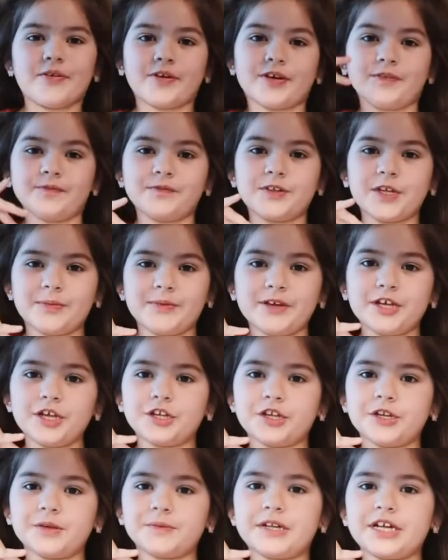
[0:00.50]
welcome to my
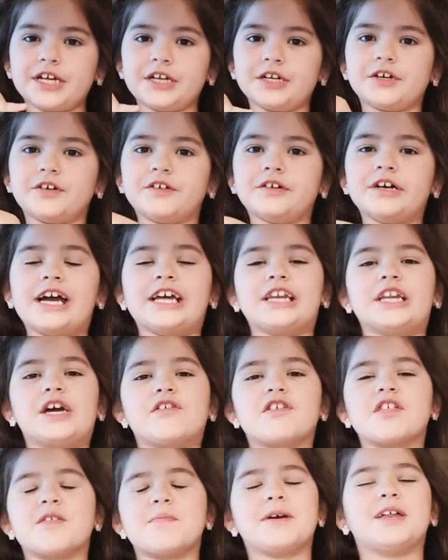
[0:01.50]
YouTube channel. I know
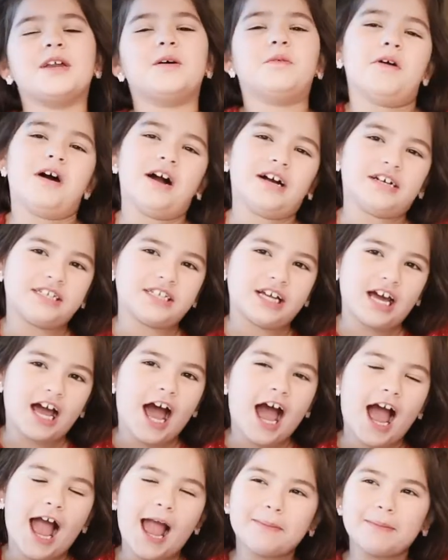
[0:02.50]
it's been a long
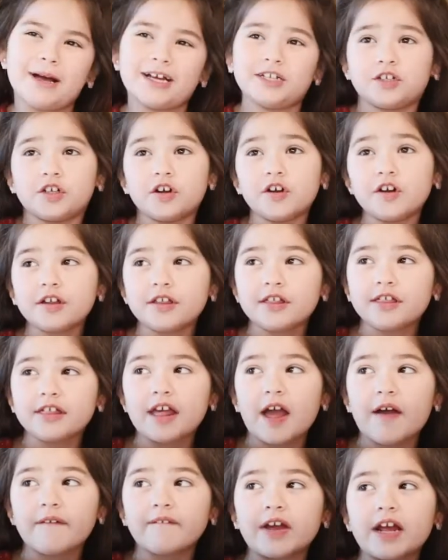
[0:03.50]
time. I turned
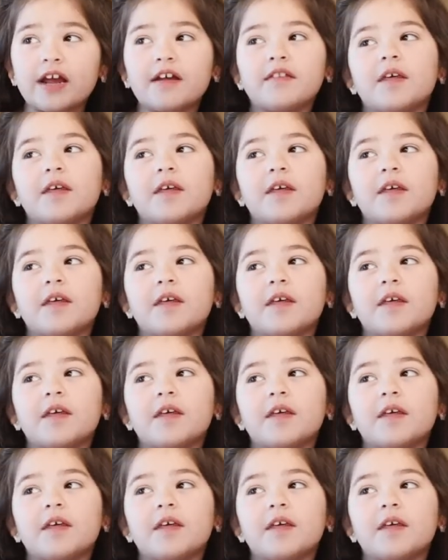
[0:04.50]
7,